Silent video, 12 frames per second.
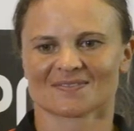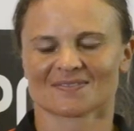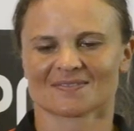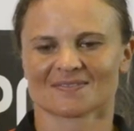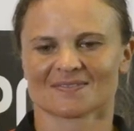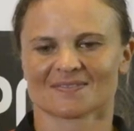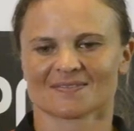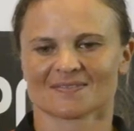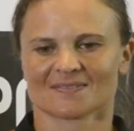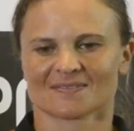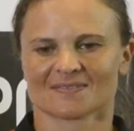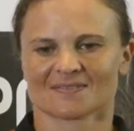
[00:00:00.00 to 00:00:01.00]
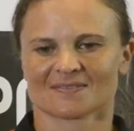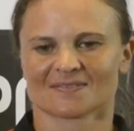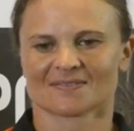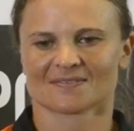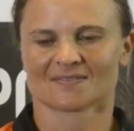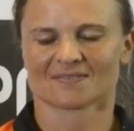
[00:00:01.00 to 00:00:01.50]

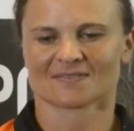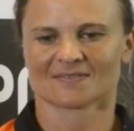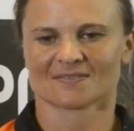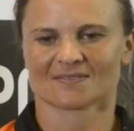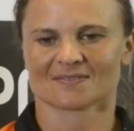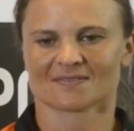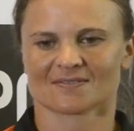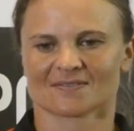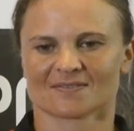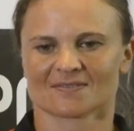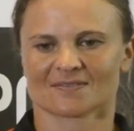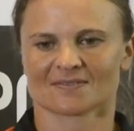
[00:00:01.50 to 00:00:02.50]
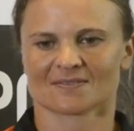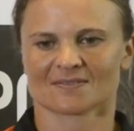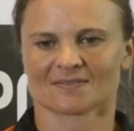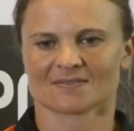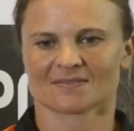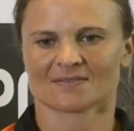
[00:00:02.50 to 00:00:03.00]

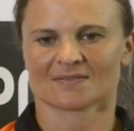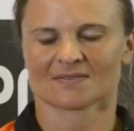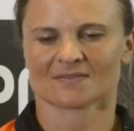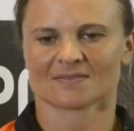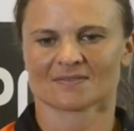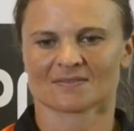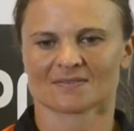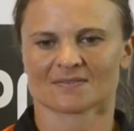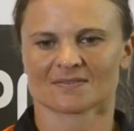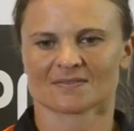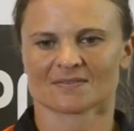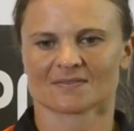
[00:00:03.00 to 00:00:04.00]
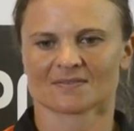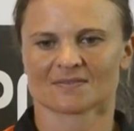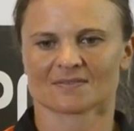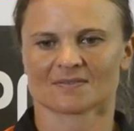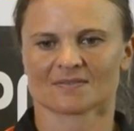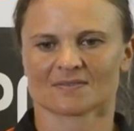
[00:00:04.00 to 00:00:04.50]

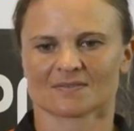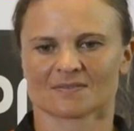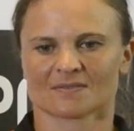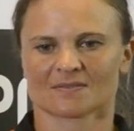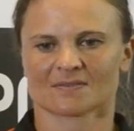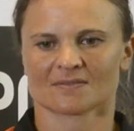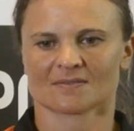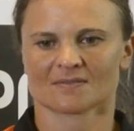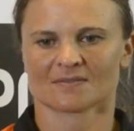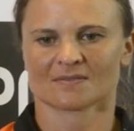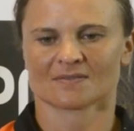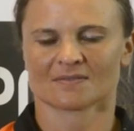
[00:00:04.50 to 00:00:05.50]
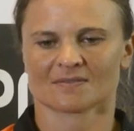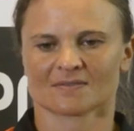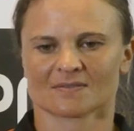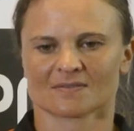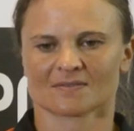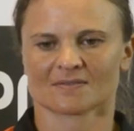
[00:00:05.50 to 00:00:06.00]

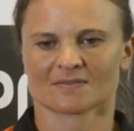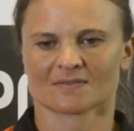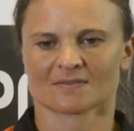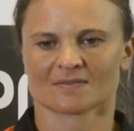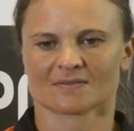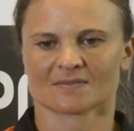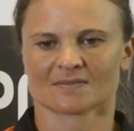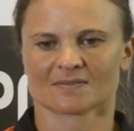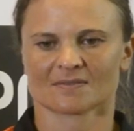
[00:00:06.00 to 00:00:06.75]
This person isn't speaking.